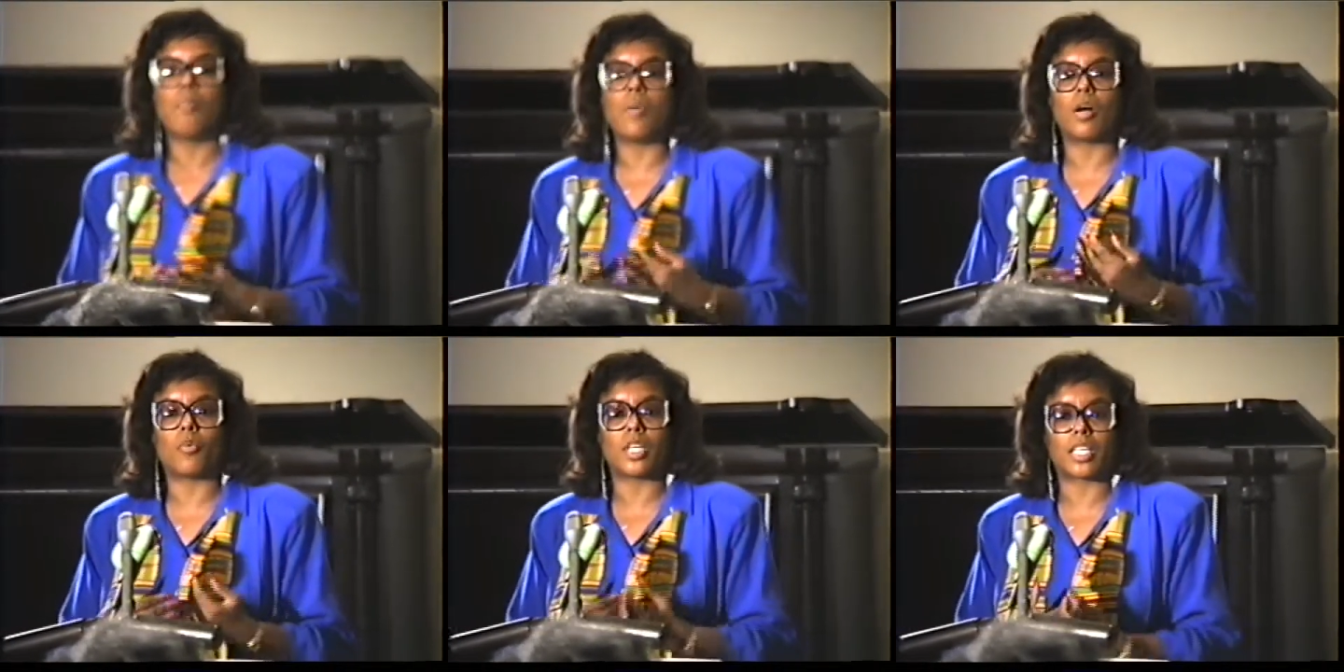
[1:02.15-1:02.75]

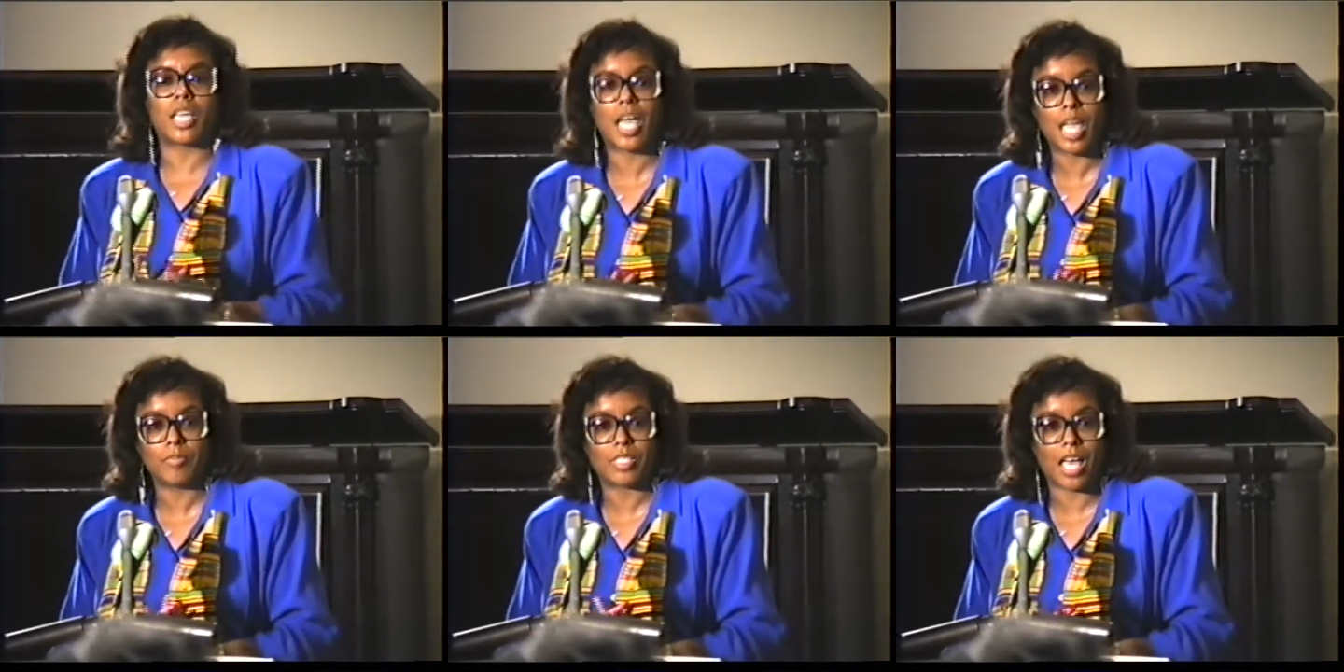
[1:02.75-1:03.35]
But when it
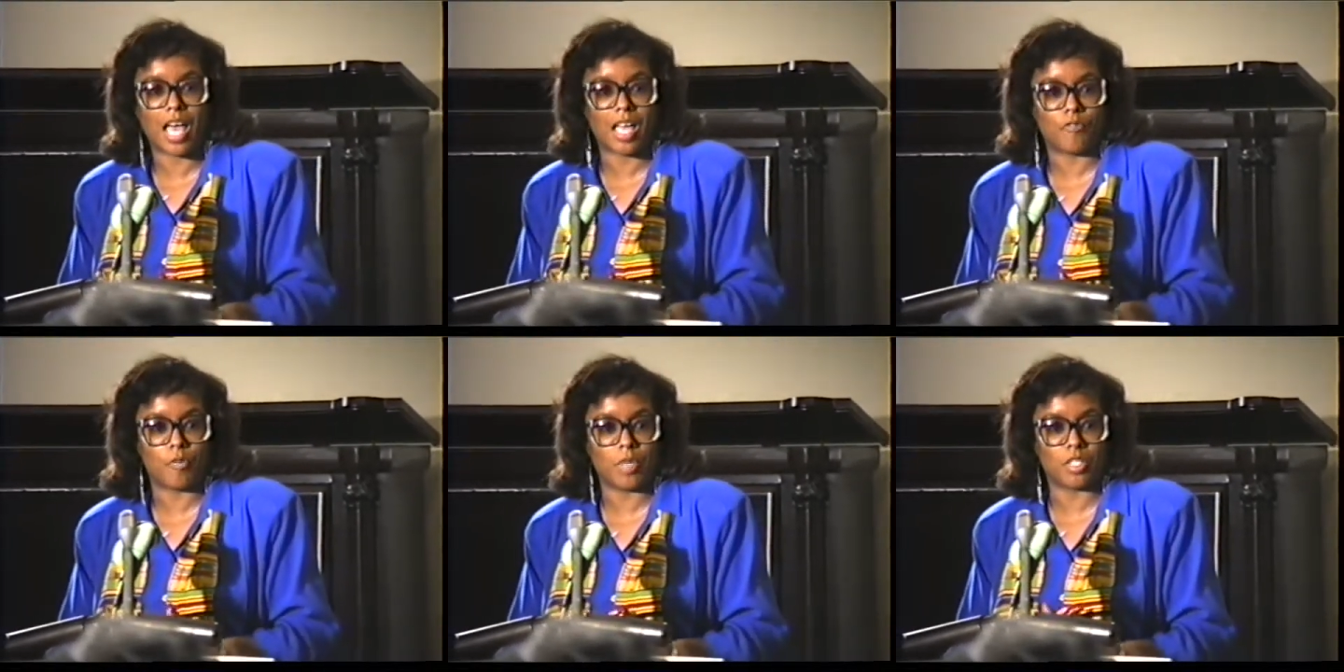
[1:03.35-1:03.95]
came time for me to